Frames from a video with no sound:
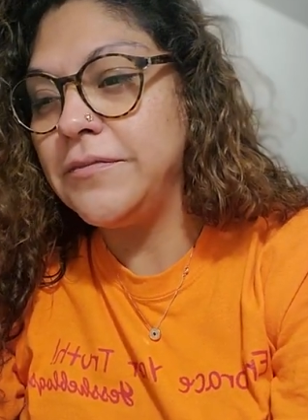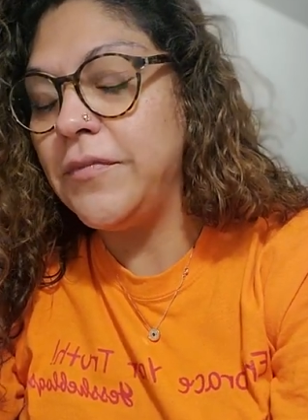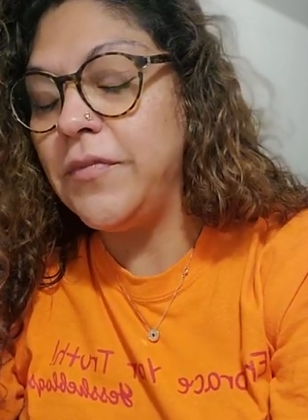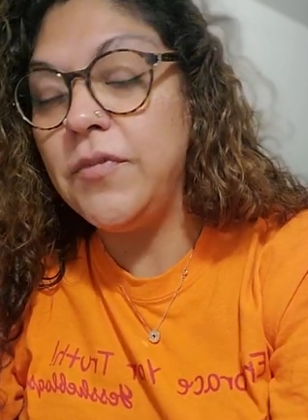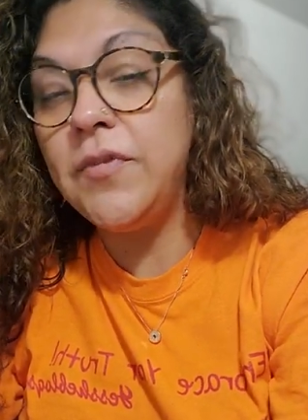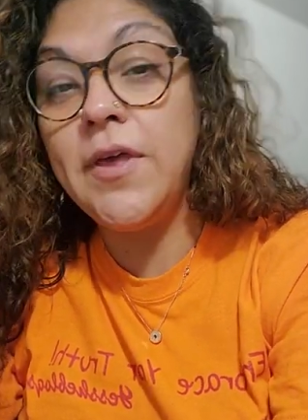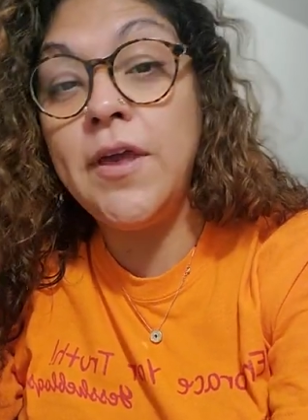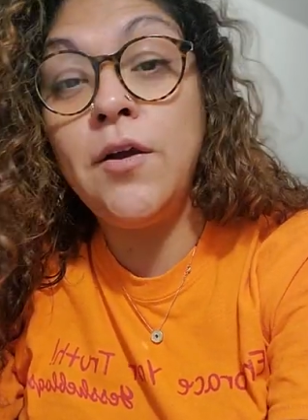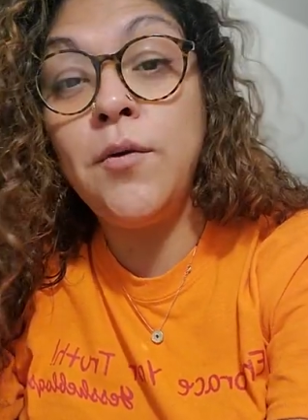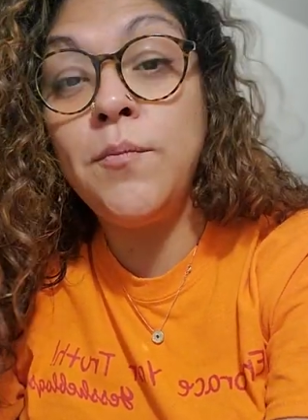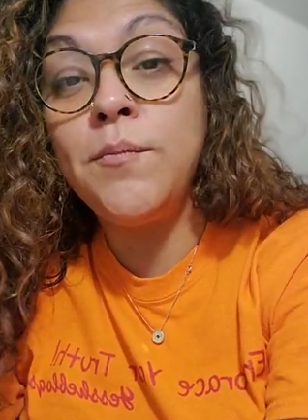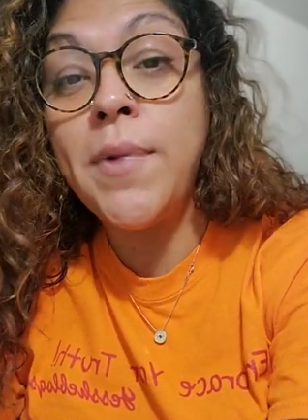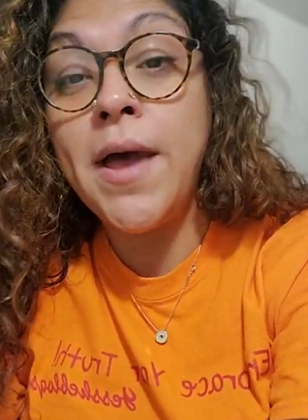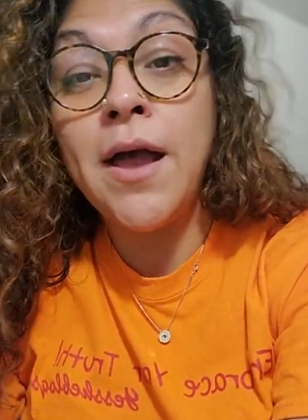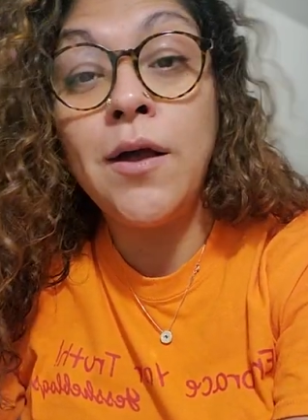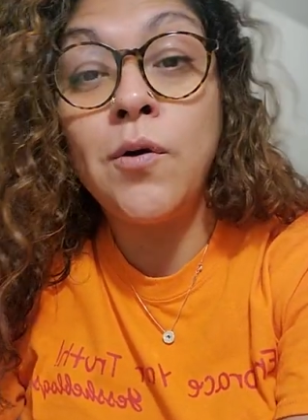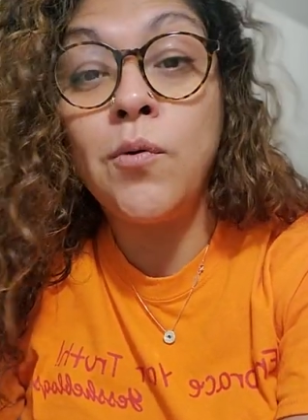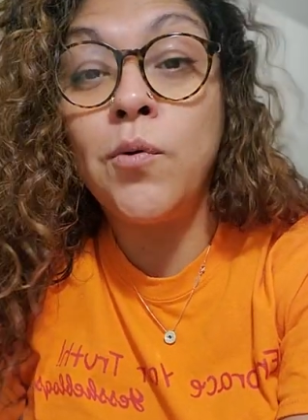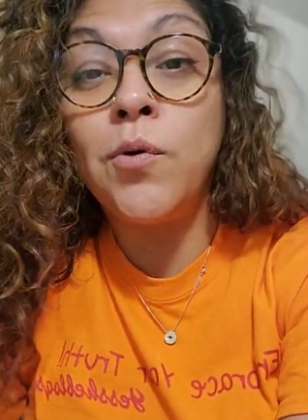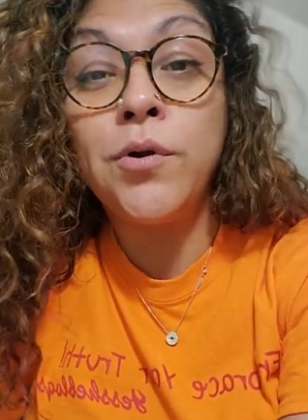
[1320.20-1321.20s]
they on
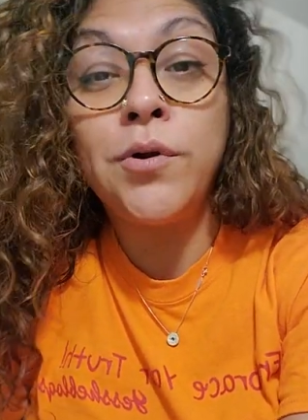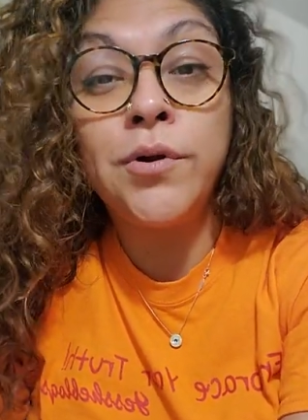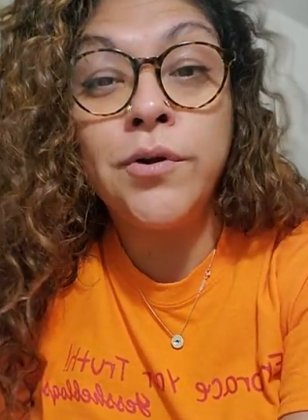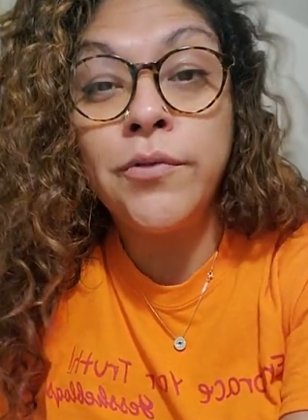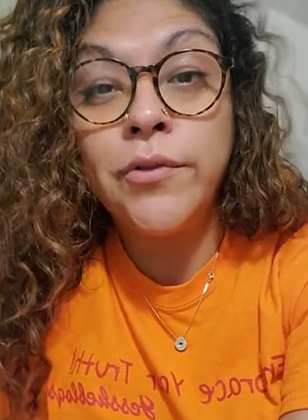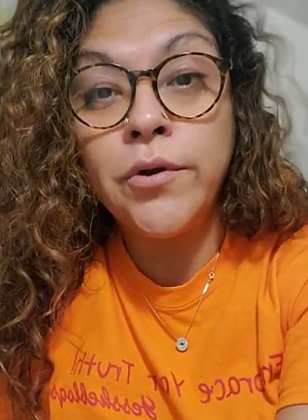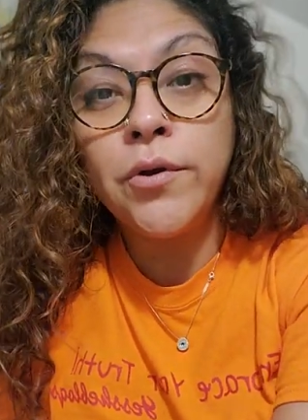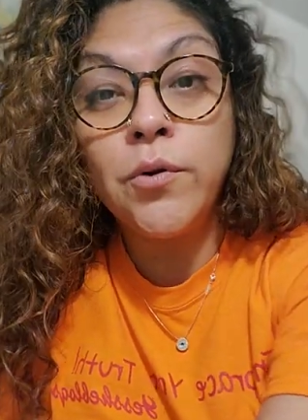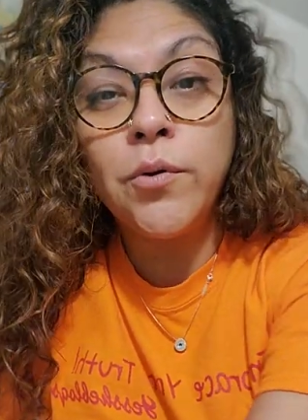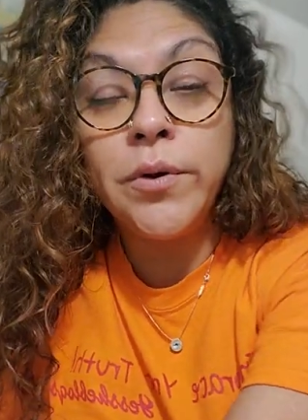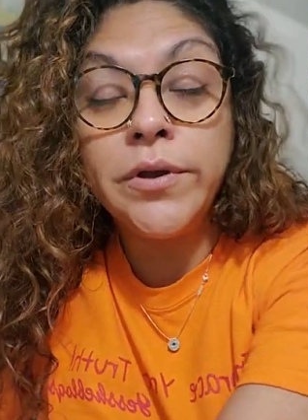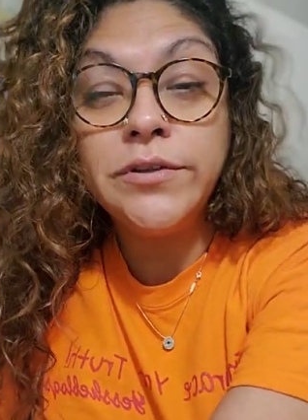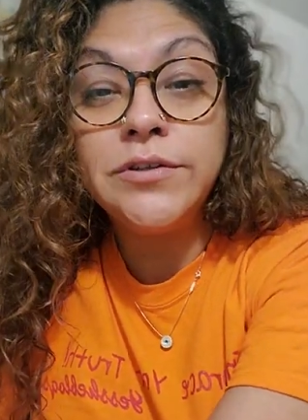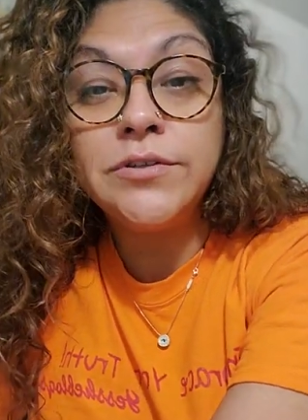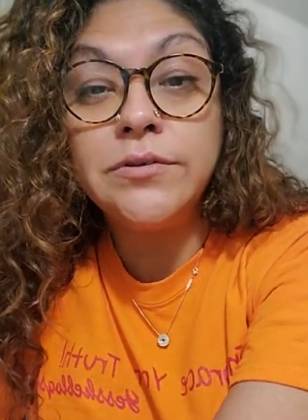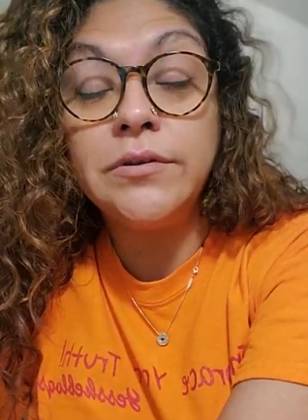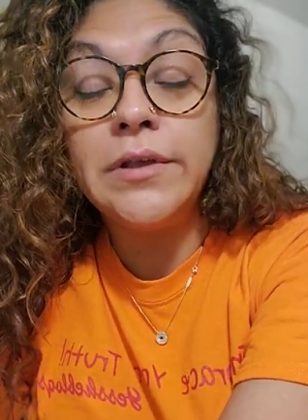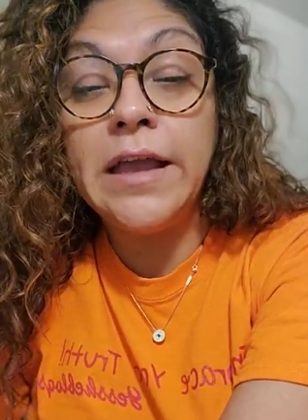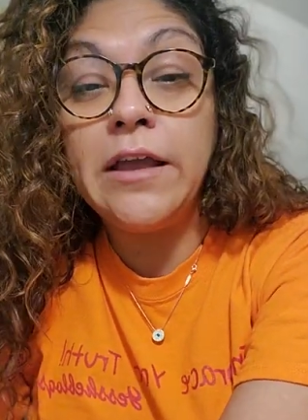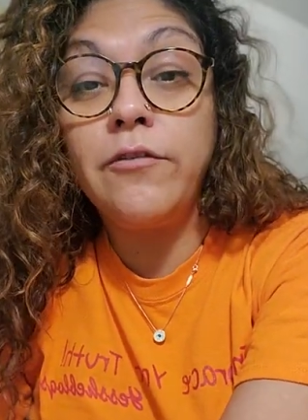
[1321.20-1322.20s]
back order. They're going
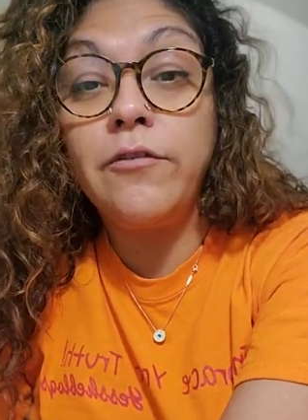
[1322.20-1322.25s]
to like